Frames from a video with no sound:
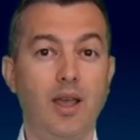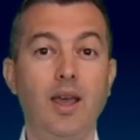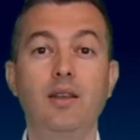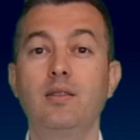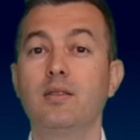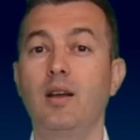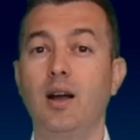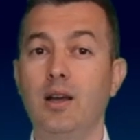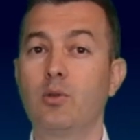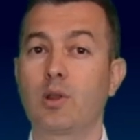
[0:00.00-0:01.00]
And
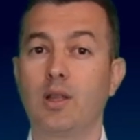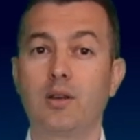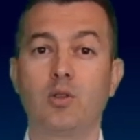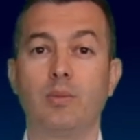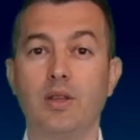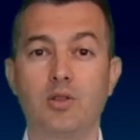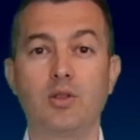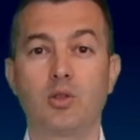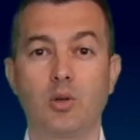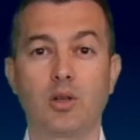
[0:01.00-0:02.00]
I would like to
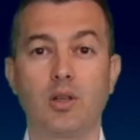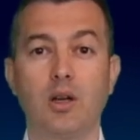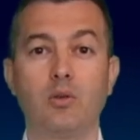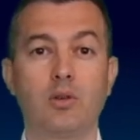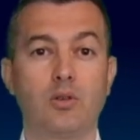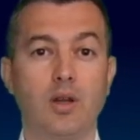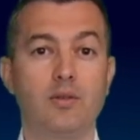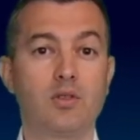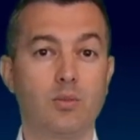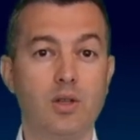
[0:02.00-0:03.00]
mention shortly our
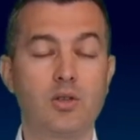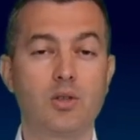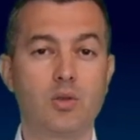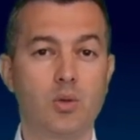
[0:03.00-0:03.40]
drive simulation